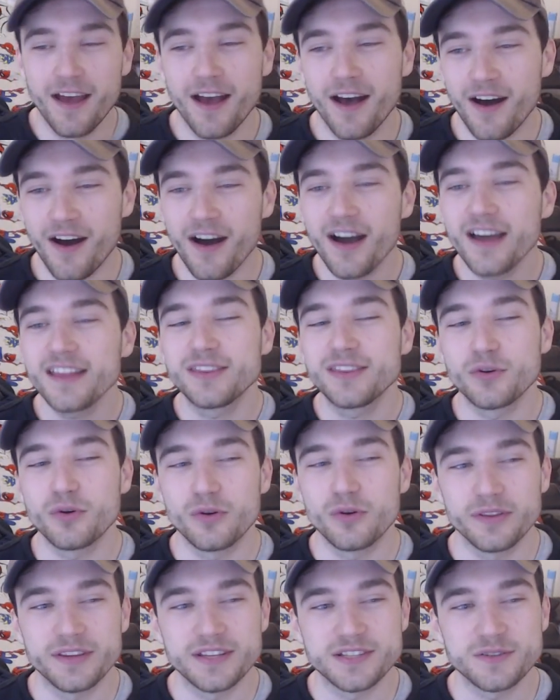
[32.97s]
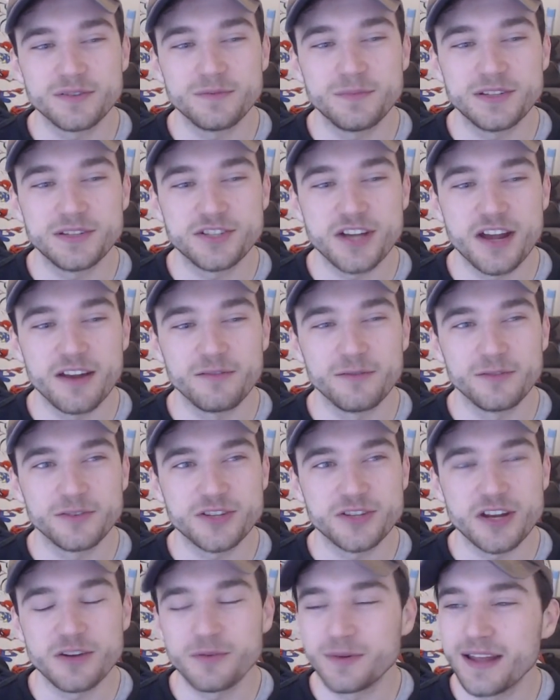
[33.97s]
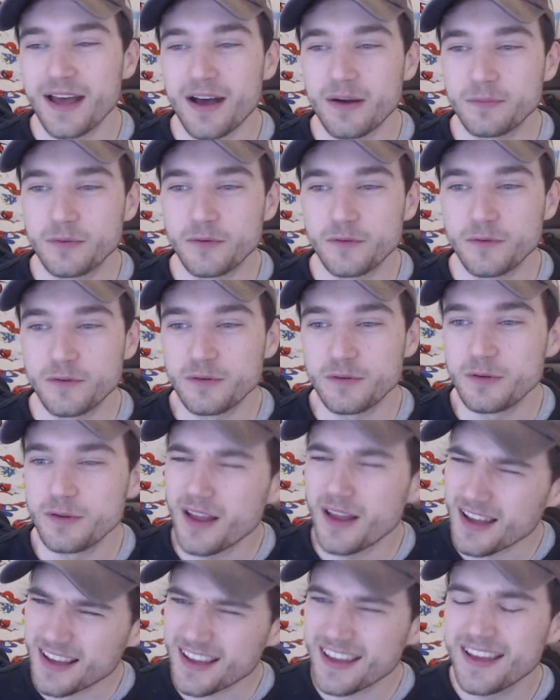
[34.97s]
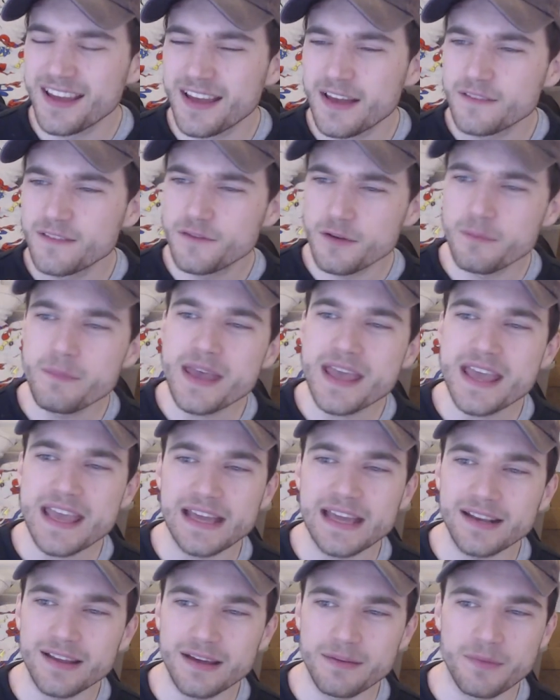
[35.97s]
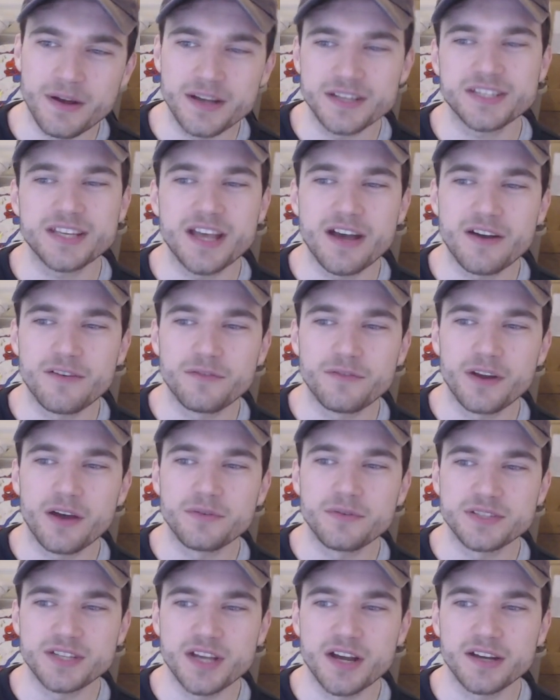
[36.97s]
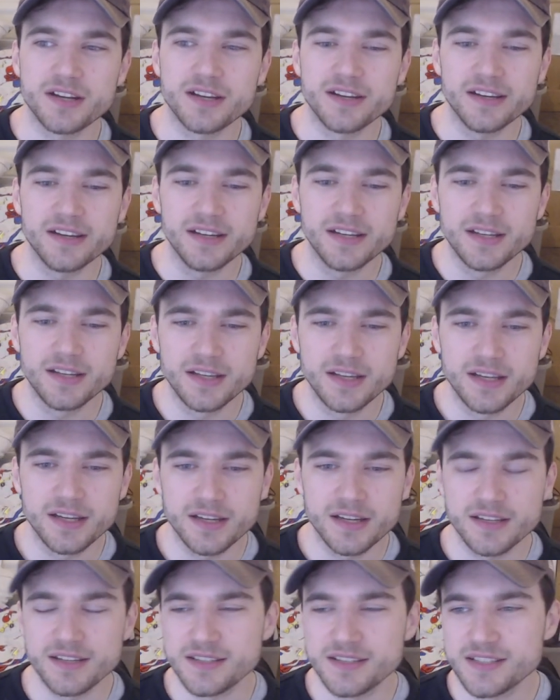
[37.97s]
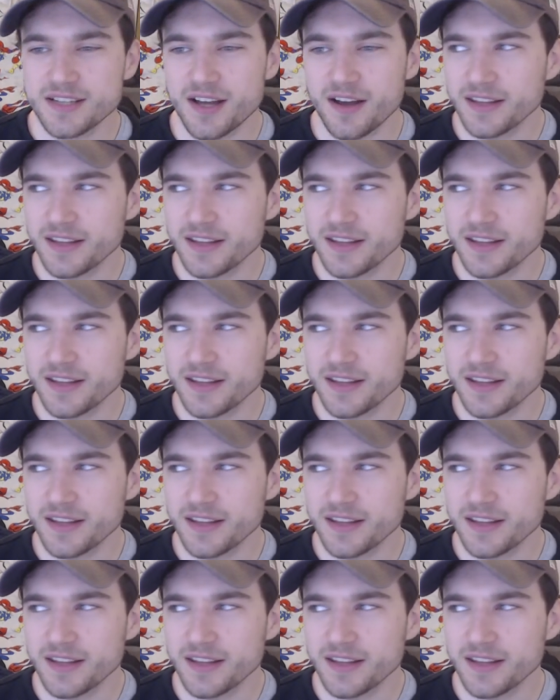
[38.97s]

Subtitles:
I thought this would be genuinely helpful for myself when I was younger. Because I